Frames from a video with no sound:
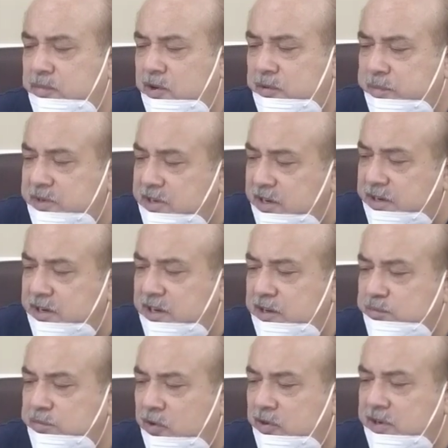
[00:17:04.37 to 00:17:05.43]

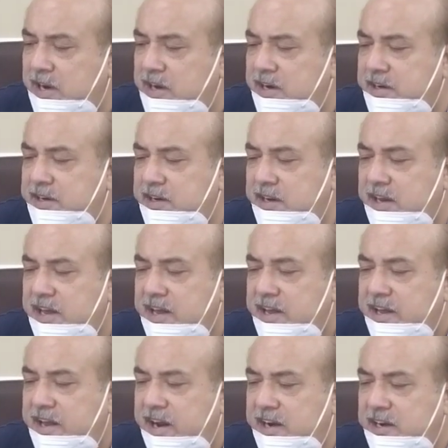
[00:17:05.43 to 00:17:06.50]
morbidity, mortality,
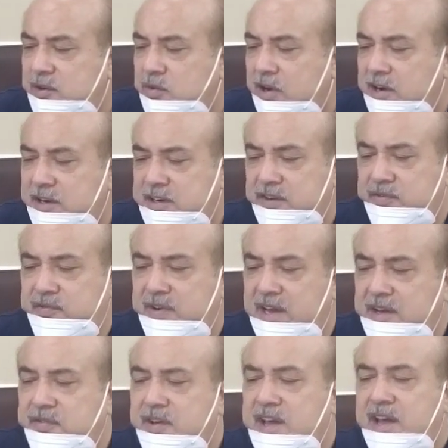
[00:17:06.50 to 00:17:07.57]
and quality of
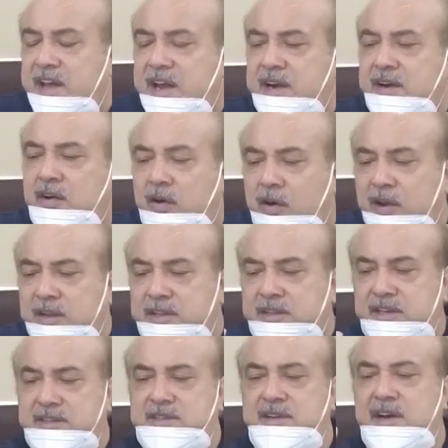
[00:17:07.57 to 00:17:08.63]
life. And
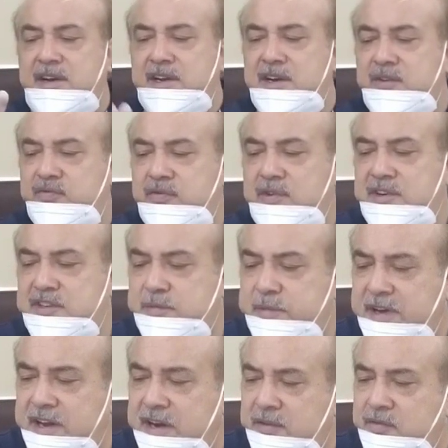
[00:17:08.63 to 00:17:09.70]
all this are
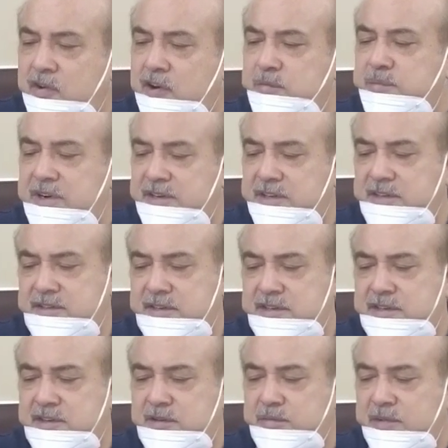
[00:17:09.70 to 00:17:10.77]
influenced by environment, this
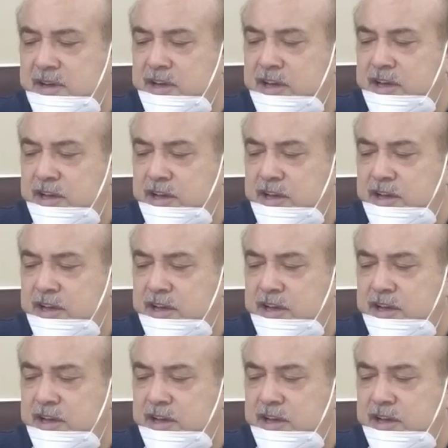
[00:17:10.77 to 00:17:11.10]
system,